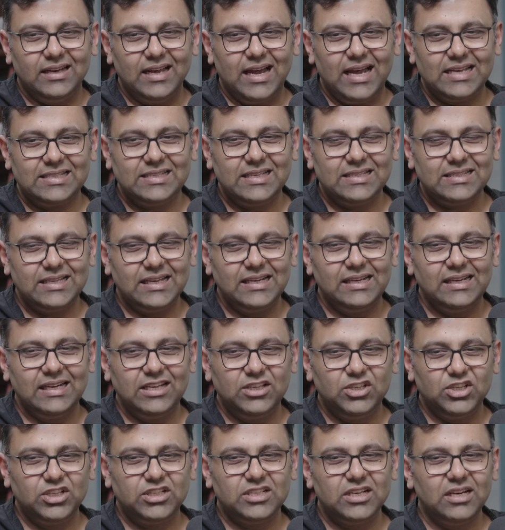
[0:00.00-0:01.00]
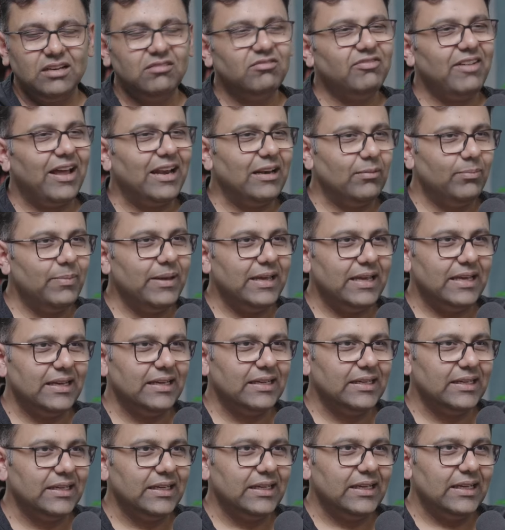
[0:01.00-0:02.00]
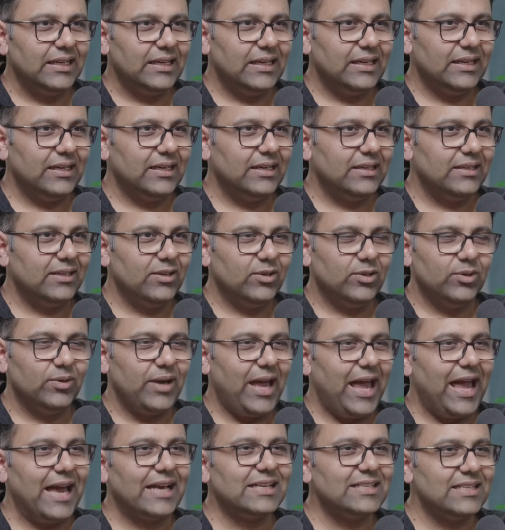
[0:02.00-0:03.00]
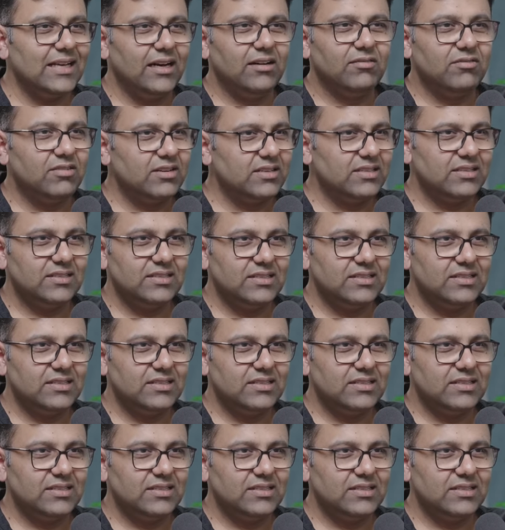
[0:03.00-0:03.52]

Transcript: as they say, digital well-being, uh, you know, X hours